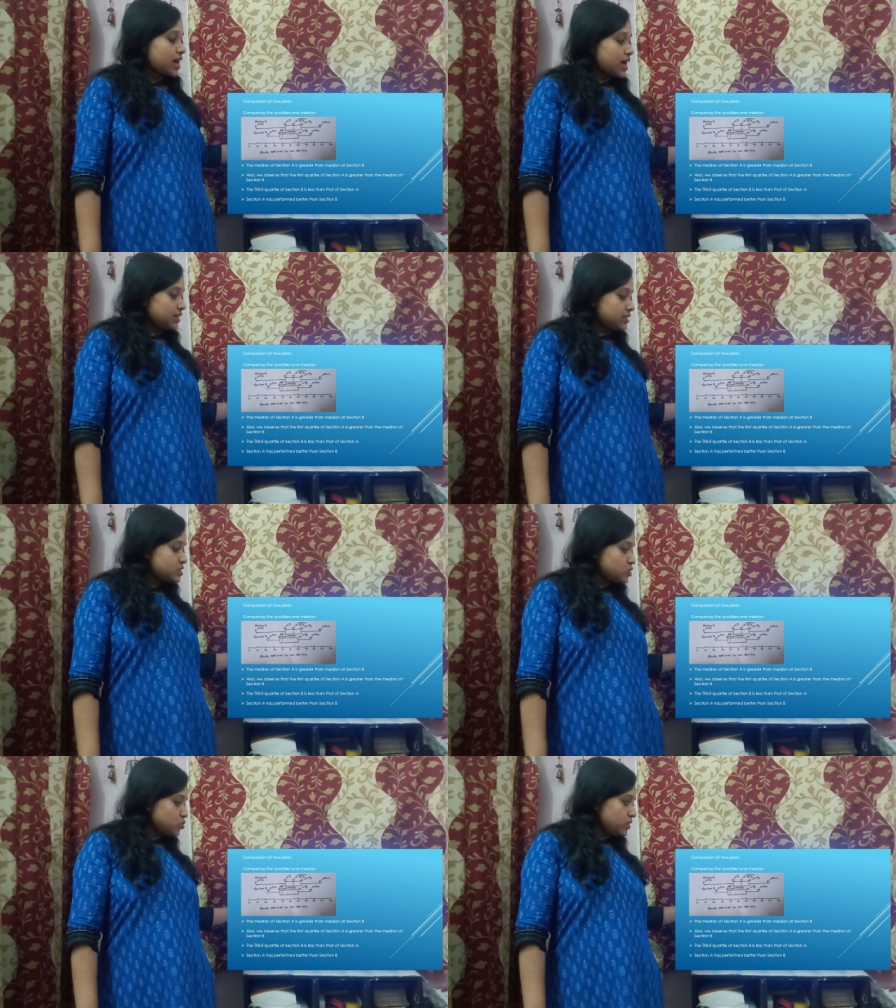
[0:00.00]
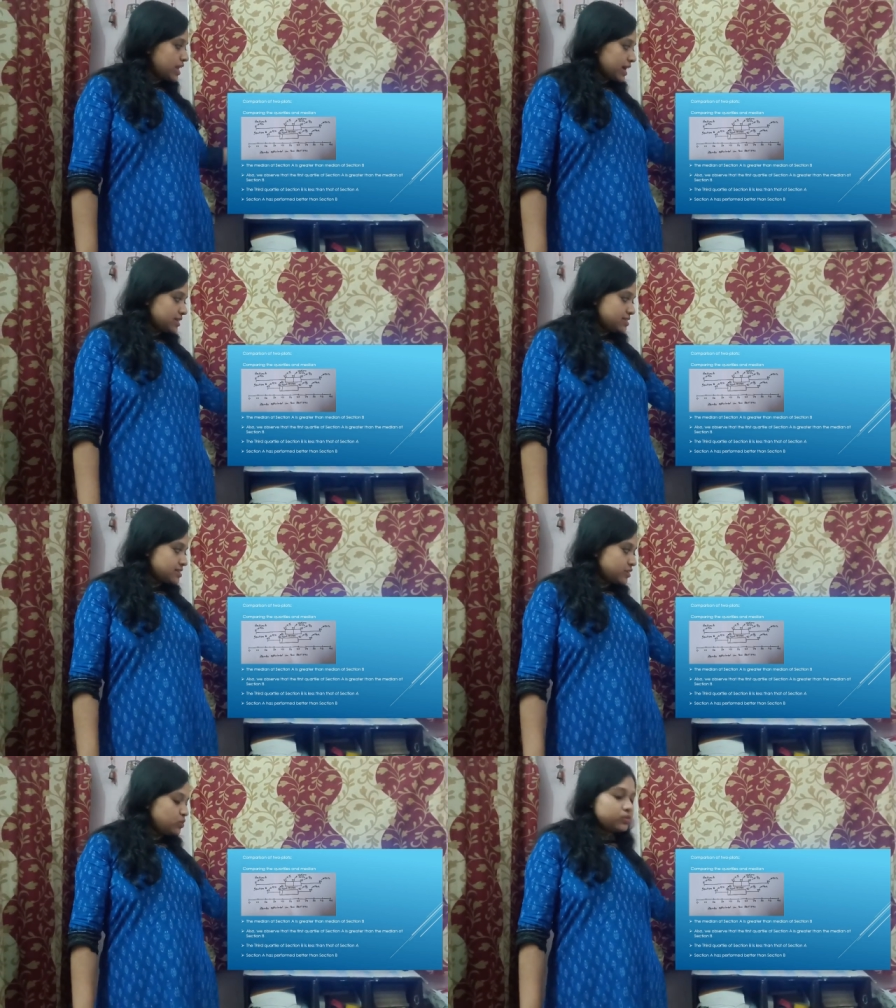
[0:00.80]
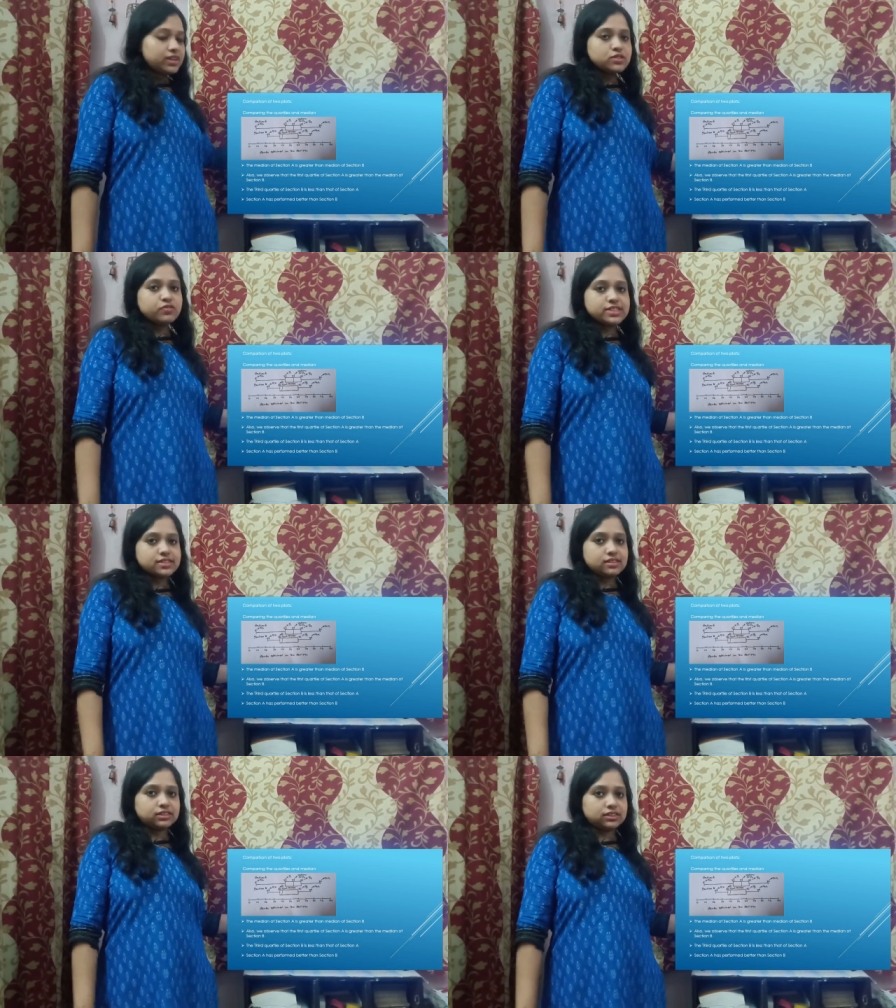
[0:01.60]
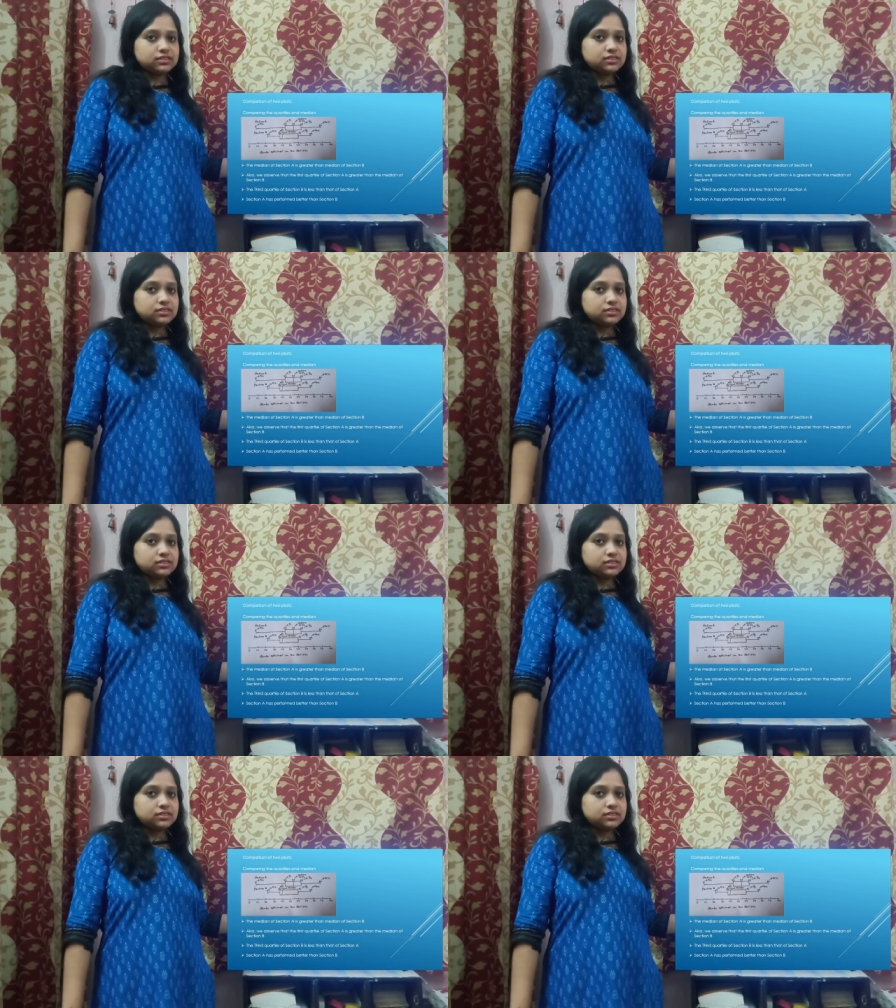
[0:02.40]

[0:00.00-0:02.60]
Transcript: And these 2 lines are known as whiskers.